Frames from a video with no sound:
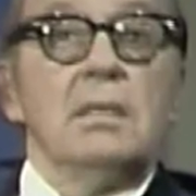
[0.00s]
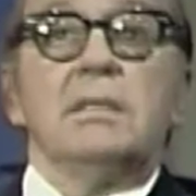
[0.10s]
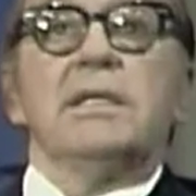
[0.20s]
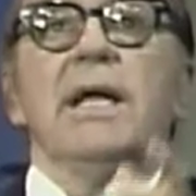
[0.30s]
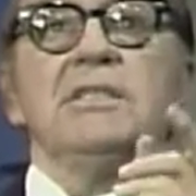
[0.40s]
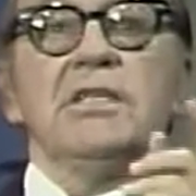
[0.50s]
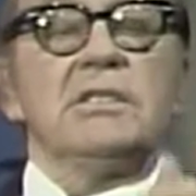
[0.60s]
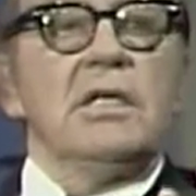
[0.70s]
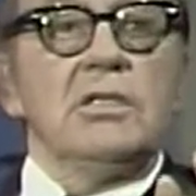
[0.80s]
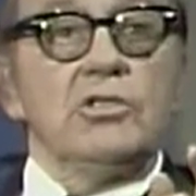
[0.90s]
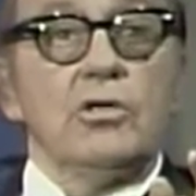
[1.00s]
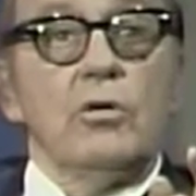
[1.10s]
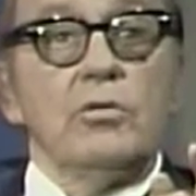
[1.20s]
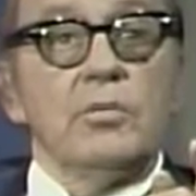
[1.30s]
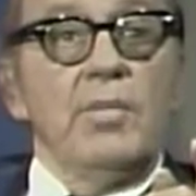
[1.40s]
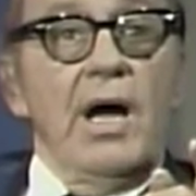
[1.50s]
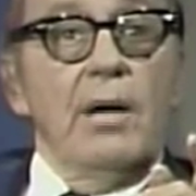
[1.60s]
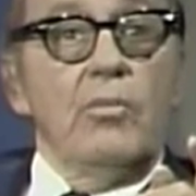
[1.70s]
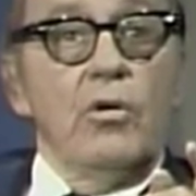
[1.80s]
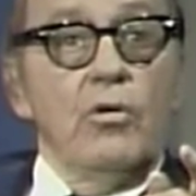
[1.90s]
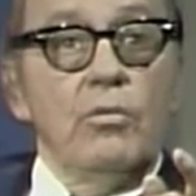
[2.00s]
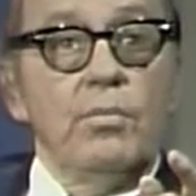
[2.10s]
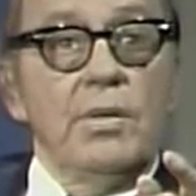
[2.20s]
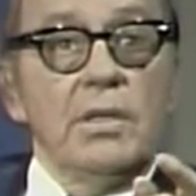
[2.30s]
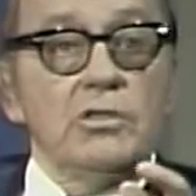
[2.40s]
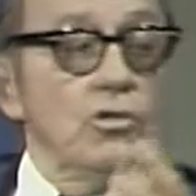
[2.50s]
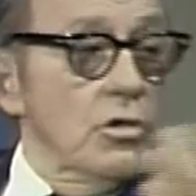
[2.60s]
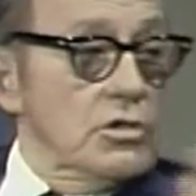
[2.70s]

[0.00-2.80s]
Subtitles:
Then I just did a show with Bob Hope, and George